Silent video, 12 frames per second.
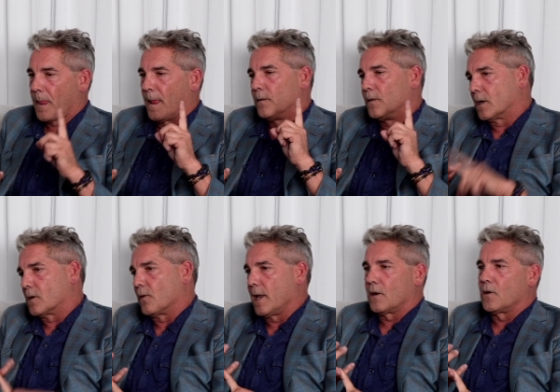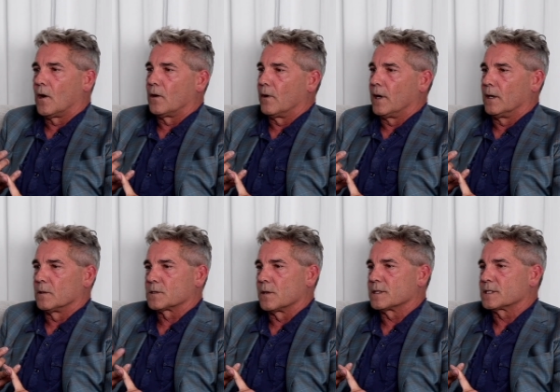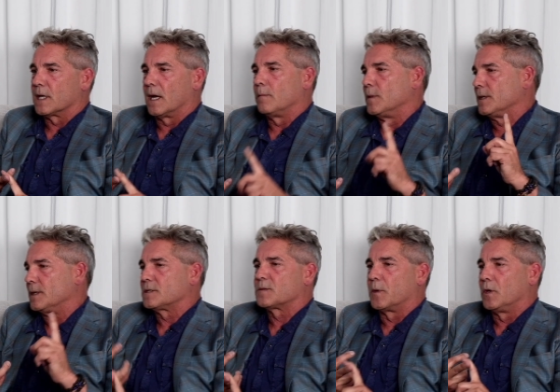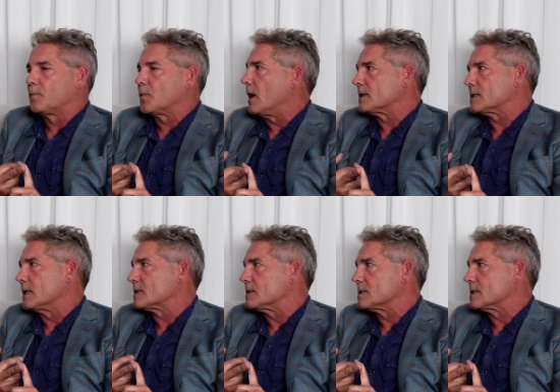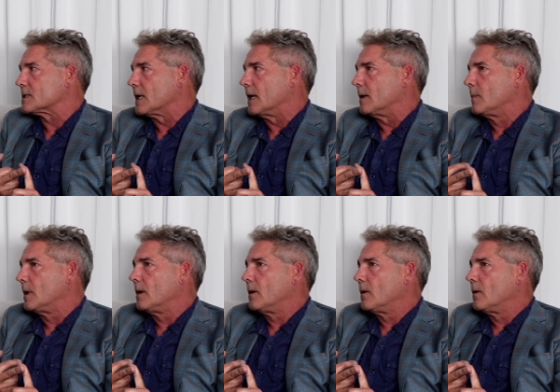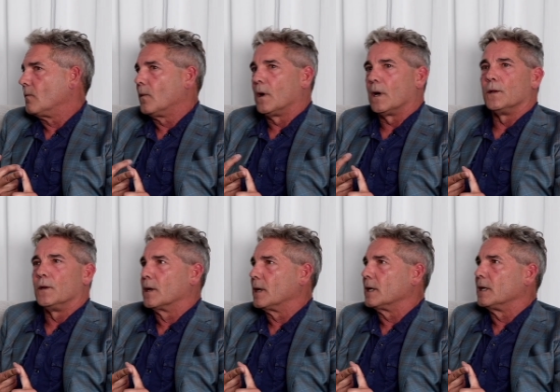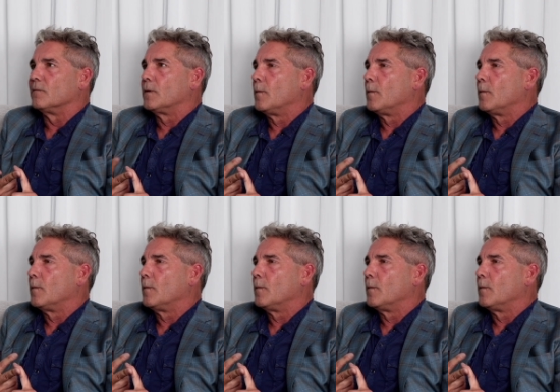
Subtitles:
The credit card rails are the same. The dispute process is the same. What, you're going to give,